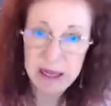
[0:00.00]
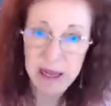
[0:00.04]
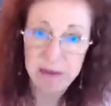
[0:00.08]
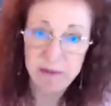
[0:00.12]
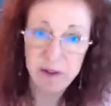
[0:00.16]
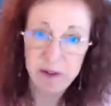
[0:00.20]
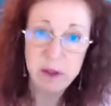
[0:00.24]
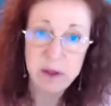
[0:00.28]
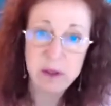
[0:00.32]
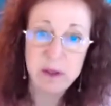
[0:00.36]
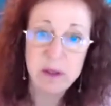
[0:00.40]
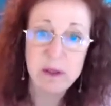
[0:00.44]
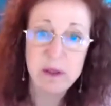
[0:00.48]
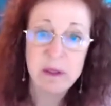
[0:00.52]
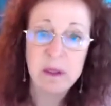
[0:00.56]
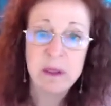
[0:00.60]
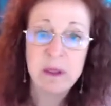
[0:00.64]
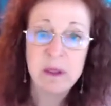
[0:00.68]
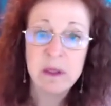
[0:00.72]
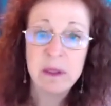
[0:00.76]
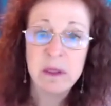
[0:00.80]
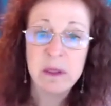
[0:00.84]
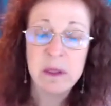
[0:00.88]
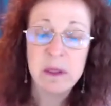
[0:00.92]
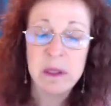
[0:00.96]
levels
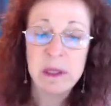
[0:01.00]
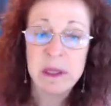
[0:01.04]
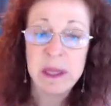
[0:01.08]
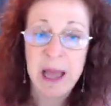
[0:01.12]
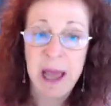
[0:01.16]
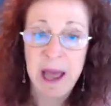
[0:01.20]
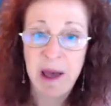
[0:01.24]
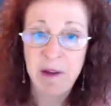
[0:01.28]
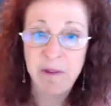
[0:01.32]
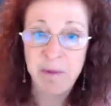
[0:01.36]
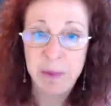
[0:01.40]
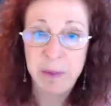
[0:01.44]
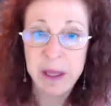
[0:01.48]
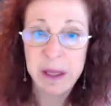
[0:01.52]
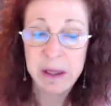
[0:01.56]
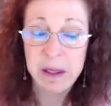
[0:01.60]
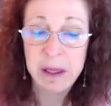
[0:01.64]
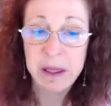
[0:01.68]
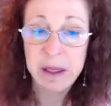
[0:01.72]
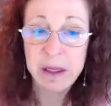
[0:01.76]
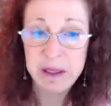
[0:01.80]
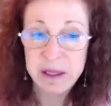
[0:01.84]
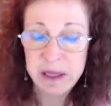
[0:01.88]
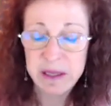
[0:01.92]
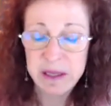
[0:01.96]
have been
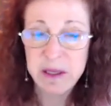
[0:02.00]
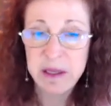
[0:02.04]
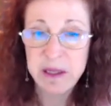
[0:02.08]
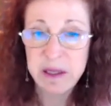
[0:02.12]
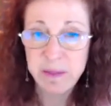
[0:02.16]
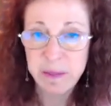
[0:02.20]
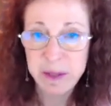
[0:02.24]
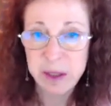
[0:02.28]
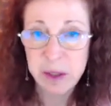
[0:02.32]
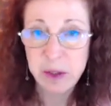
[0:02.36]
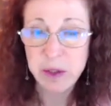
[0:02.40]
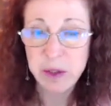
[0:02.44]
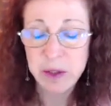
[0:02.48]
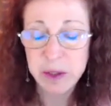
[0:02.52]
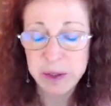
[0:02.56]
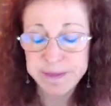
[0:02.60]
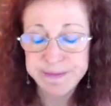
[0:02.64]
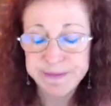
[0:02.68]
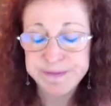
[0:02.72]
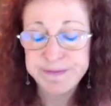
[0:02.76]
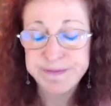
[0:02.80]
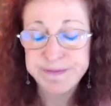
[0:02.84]
consensus builders.